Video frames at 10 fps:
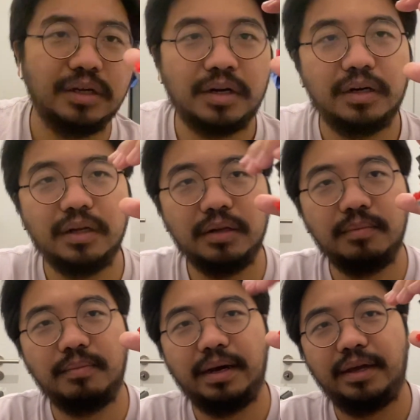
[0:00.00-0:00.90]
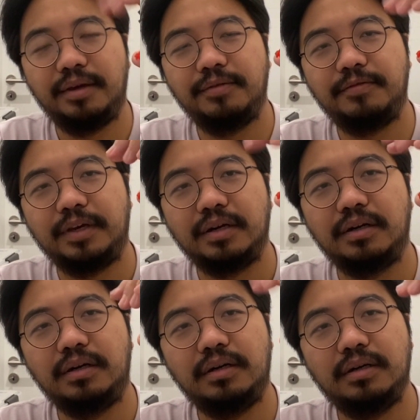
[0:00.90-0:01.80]
curl my
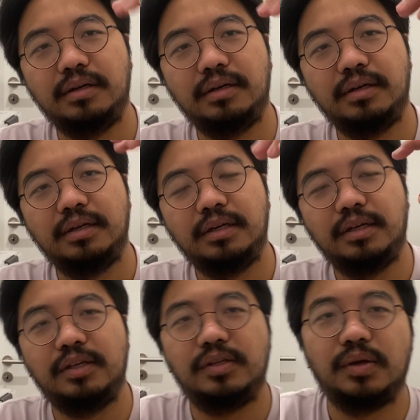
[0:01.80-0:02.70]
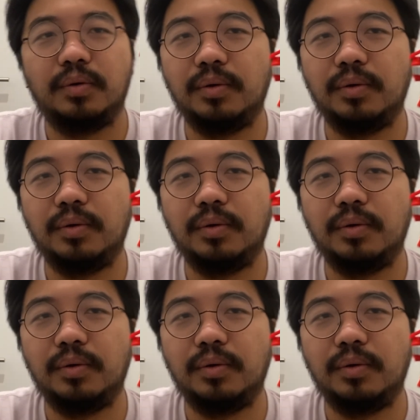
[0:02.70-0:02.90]
finger, so